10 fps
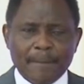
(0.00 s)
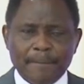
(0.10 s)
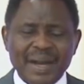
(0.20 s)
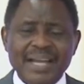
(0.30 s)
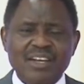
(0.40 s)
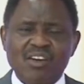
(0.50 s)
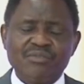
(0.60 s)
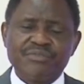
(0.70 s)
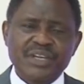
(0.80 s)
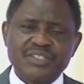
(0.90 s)
by the
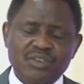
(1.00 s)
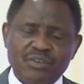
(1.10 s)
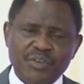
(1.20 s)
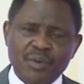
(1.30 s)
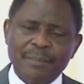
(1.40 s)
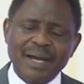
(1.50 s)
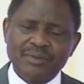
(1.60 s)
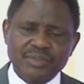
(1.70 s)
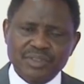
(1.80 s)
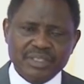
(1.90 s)
confession of your
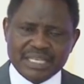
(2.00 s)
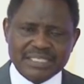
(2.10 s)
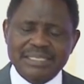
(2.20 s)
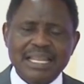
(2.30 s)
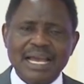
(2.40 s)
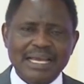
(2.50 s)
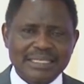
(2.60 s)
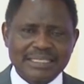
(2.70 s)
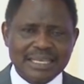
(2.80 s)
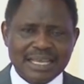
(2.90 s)
mouth this
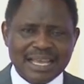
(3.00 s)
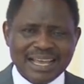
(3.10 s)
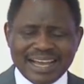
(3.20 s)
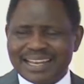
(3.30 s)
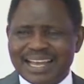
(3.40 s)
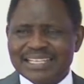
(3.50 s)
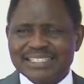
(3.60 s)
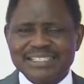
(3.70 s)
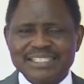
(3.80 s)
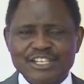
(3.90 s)
night. And I
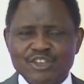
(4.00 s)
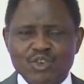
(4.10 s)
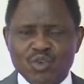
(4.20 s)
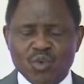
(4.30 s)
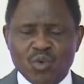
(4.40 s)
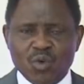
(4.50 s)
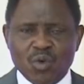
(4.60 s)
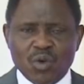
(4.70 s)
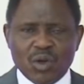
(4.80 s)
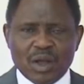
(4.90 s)
see you
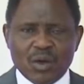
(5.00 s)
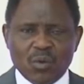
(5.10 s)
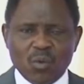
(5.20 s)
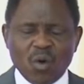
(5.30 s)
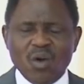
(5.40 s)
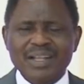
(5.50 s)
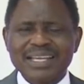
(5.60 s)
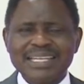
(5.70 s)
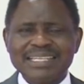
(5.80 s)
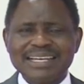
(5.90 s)

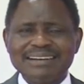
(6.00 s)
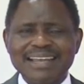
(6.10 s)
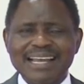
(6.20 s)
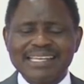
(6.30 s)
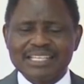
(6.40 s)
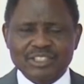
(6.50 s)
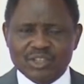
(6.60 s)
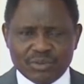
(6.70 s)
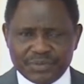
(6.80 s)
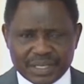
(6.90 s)
walking in the
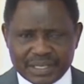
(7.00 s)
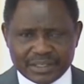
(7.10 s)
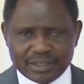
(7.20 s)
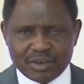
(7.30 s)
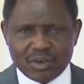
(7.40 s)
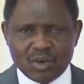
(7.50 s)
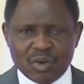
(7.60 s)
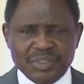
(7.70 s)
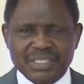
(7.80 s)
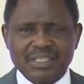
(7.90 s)
reality of it
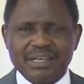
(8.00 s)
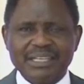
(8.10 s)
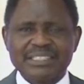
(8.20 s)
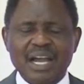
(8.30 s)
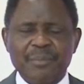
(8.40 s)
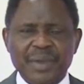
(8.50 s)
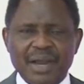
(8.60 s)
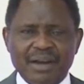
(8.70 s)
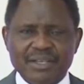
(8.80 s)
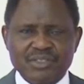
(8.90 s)
unto the great
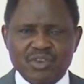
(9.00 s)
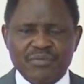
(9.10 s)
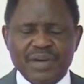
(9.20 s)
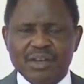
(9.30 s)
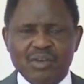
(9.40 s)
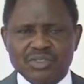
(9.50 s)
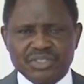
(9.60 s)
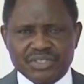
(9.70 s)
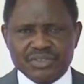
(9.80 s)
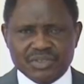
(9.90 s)
appearance of our Lord
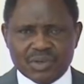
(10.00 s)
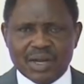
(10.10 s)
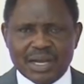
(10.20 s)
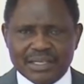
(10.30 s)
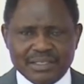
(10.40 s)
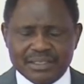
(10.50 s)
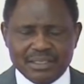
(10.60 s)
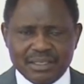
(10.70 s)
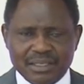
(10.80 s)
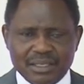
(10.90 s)
Jesus Christ.
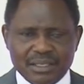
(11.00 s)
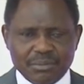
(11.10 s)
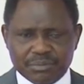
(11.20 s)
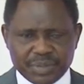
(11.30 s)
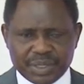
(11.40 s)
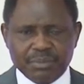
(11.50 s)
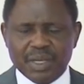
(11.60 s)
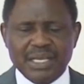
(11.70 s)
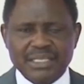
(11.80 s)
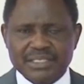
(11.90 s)
Be
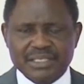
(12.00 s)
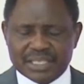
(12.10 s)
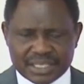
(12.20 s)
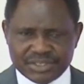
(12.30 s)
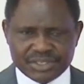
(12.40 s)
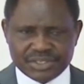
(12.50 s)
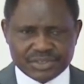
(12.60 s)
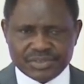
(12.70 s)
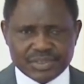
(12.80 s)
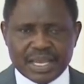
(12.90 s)
blessed in
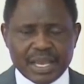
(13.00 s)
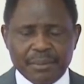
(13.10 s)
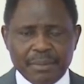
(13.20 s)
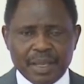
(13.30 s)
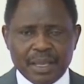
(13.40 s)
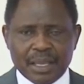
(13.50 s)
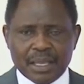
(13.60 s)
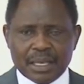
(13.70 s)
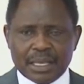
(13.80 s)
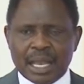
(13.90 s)
Jesus' name.
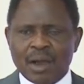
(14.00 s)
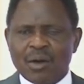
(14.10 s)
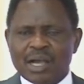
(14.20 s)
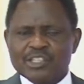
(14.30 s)
Now,